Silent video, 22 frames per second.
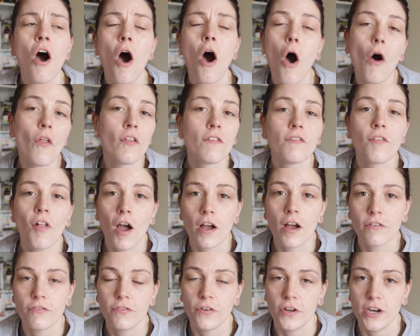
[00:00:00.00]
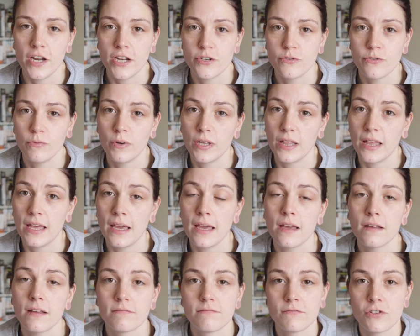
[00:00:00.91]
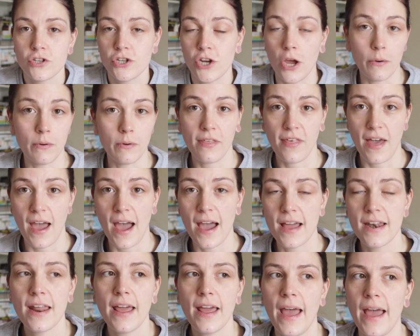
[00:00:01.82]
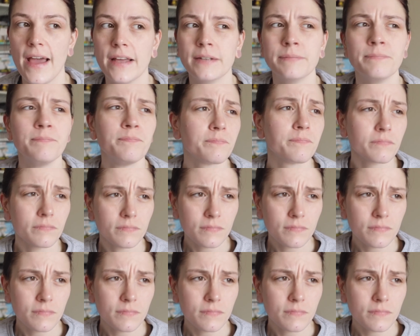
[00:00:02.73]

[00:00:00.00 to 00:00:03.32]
all the vlog footage really showed that. And